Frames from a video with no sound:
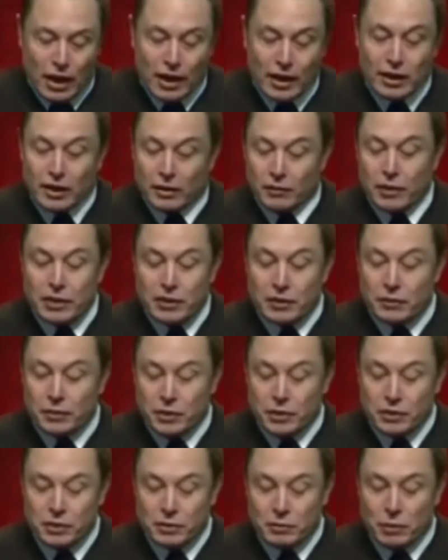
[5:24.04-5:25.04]
And I mean, if you
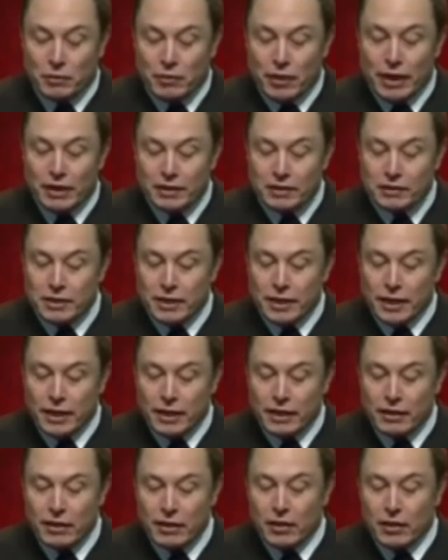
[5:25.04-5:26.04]
do simple math, say
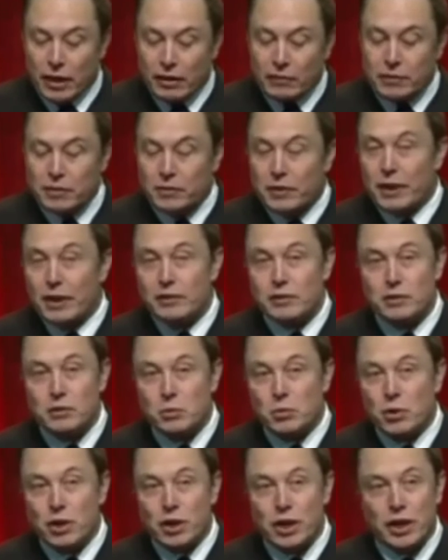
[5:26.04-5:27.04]
like, okay, if somebody else is
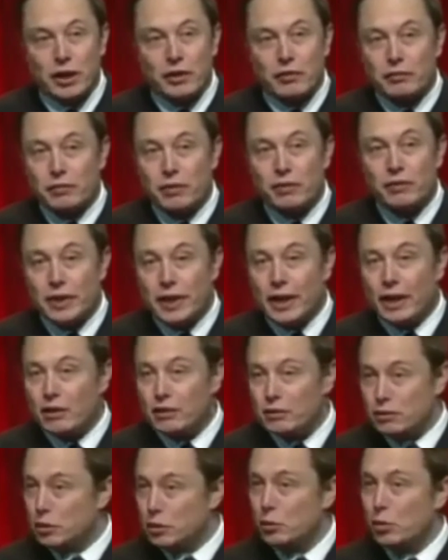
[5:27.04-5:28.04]
working 50
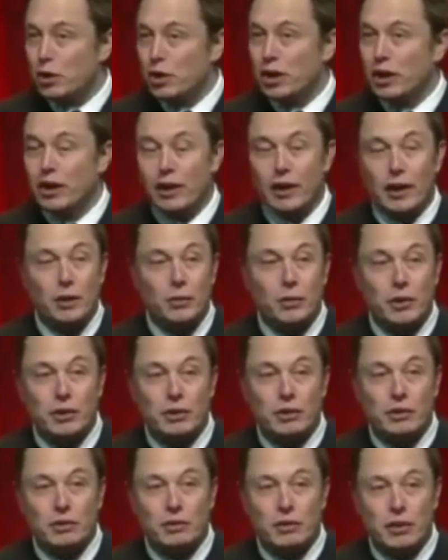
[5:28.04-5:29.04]
hours and you're working 100,
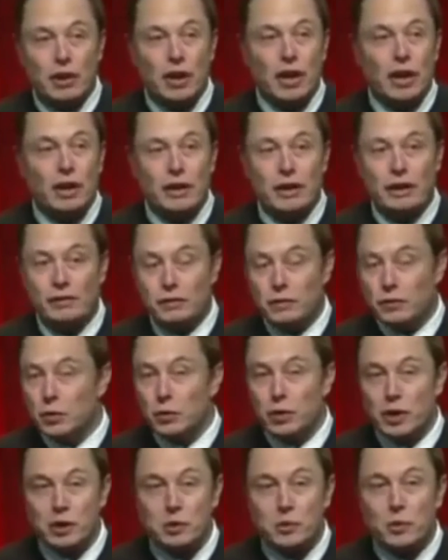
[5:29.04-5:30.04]

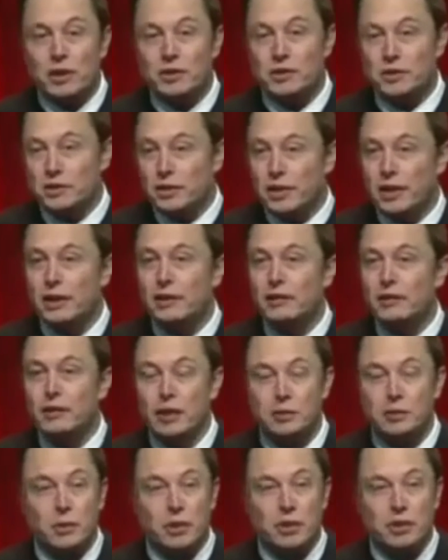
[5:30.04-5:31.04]
you'll get twice
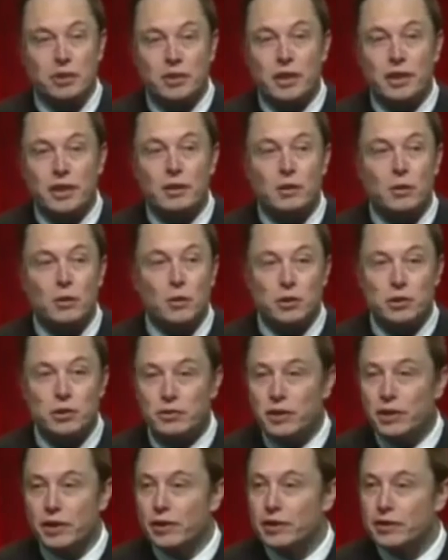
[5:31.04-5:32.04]
as much done in the course of
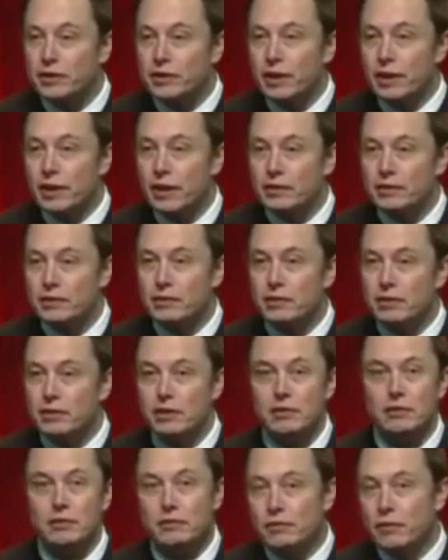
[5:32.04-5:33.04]
a year as
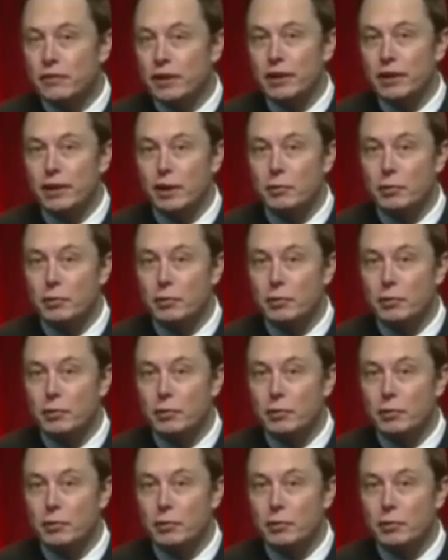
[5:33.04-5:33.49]
the other